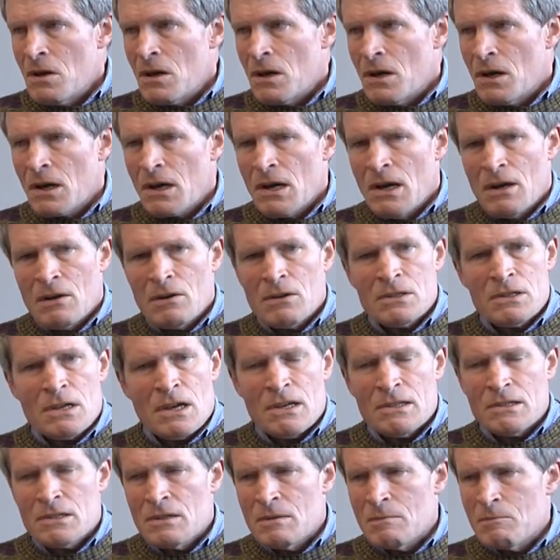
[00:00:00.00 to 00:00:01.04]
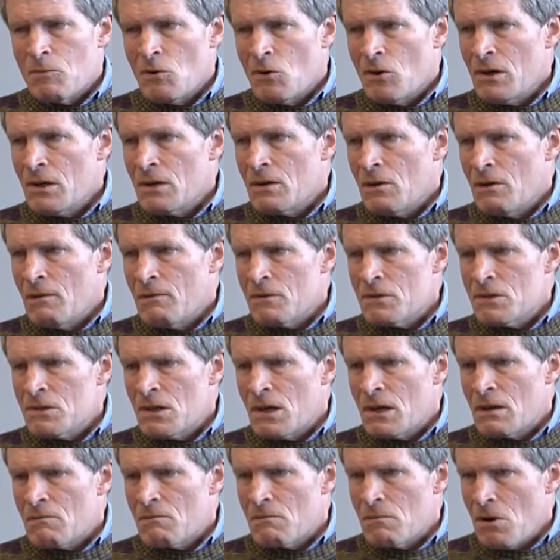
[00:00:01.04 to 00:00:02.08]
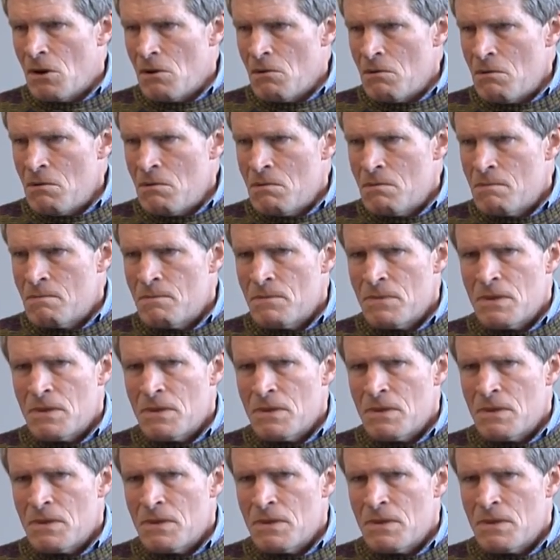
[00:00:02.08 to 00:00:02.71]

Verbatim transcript: Uh, Congress has an important oversight role.